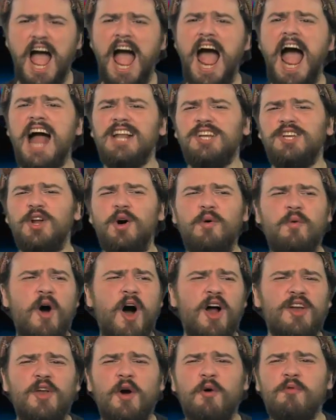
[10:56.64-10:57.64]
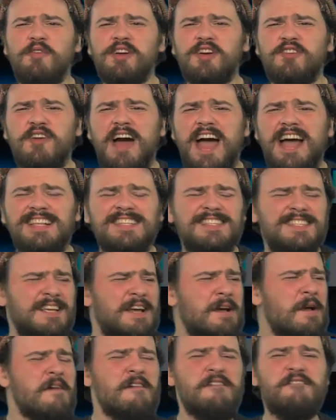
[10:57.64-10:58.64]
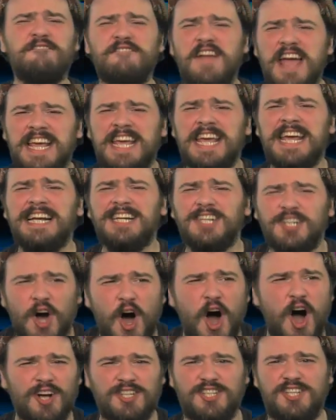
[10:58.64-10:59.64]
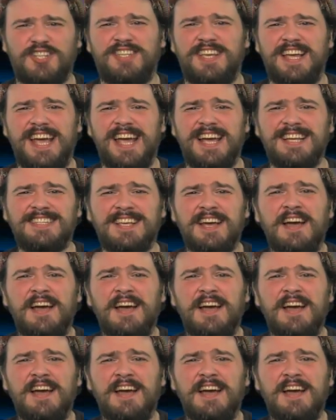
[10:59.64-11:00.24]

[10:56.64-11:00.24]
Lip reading: And you know what? No regrets. Fecking gorgeous it is.